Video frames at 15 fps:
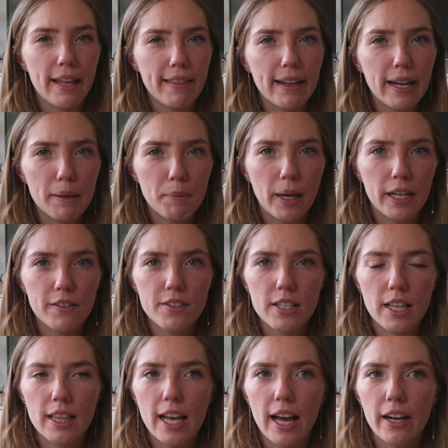I think I might have
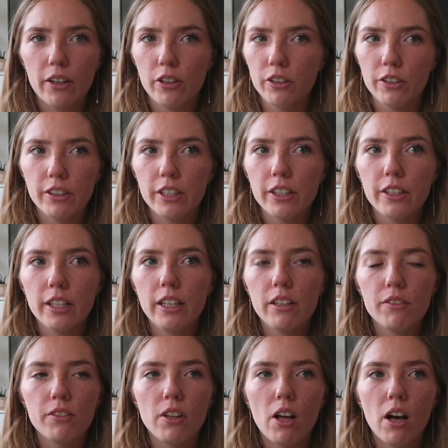said that earlier in
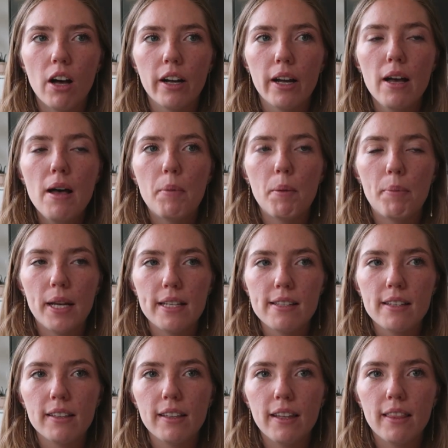the vlog, but
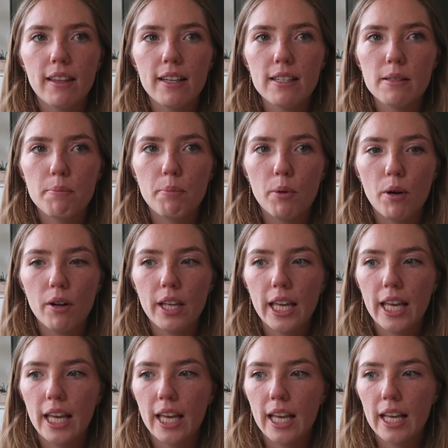basically this book
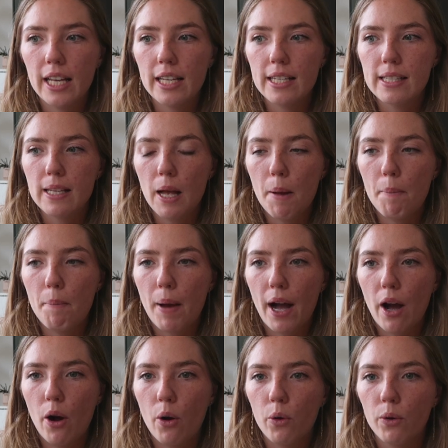is
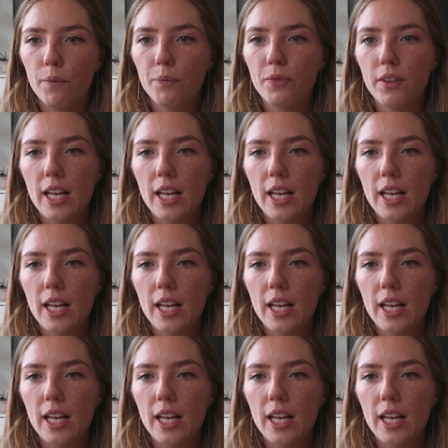about,